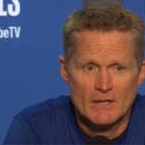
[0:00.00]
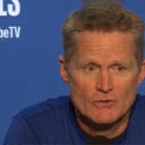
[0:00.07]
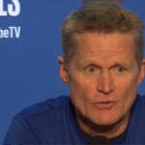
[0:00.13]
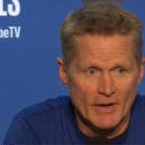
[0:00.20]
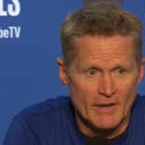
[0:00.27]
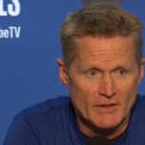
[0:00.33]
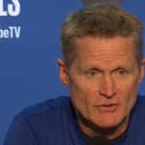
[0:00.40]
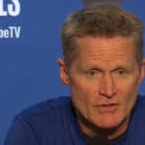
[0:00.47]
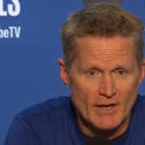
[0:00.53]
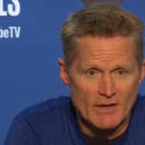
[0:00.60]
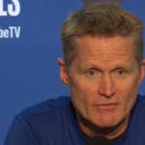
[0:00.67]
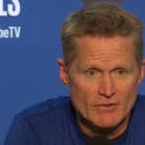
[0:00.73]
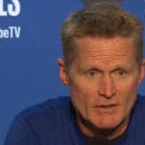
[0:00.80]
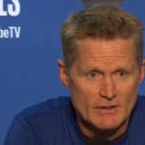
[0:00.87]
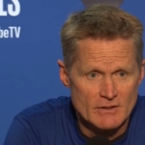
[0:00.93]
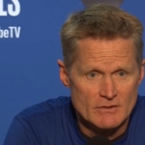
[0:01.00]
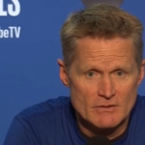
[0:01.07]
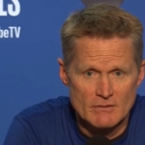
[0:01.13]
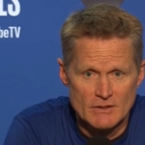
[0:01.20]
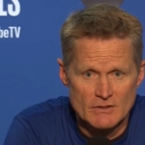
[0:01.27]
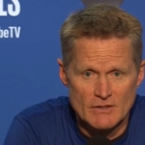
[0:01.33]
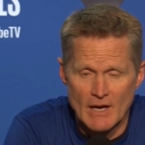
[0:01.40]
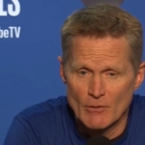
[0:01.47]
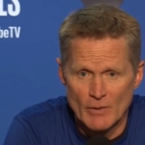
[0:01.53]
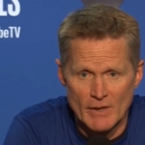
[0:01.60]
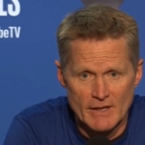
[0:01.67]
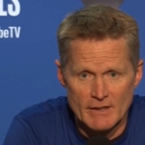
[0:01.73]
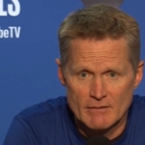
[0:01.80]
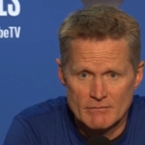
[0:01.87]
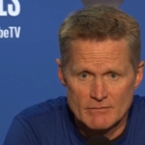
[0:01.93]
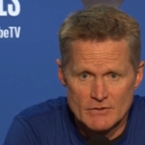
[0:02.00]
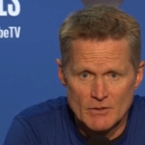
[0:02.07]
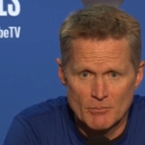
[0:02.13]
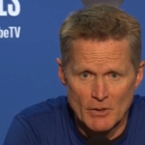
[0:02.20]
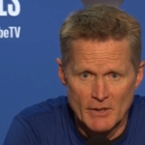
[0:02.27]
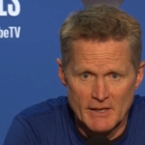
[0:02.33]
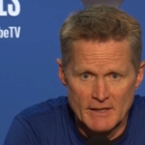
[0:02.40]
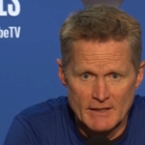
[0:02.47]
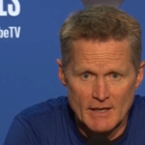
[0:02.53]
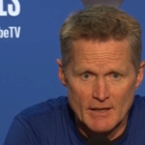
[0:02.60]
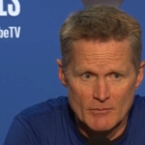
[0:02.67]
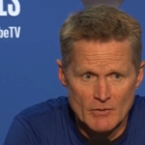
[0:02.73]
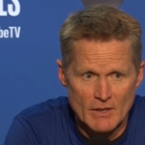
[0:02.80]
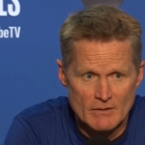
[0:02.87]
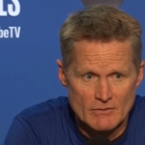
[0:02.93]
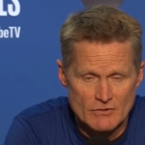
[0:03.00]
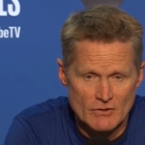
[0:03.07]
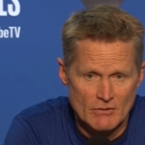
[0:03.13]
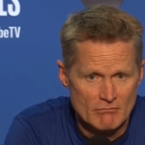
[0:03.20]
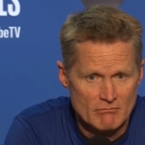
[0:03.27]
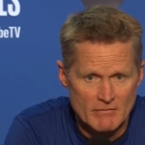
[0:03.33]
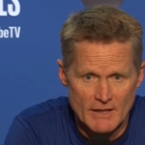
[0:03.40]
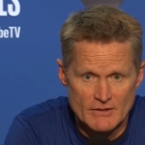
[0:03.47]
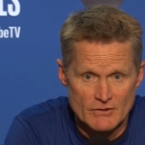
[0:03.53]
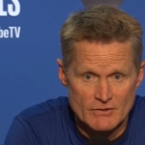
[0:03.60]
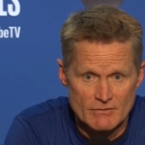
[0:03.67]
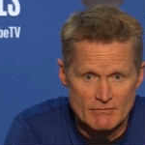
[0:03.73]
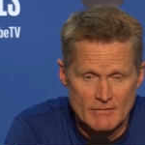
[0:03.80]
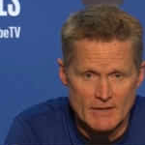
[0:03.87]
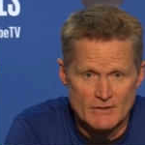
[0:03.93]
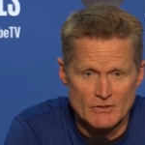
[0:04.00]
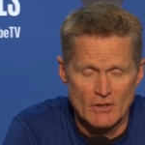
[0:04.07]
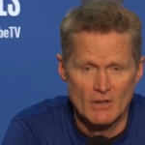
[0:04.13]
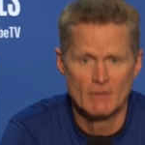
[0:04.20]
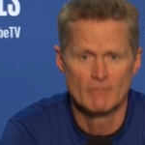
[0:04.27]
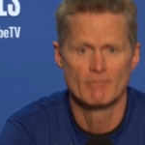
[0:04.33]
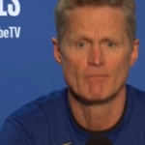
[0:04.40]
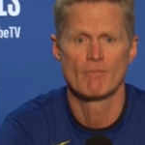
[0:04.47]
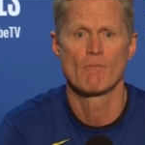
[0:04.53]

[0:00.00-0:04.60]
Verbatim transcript: training staff said he's he's not ready to play in a game yet. So that's that's all.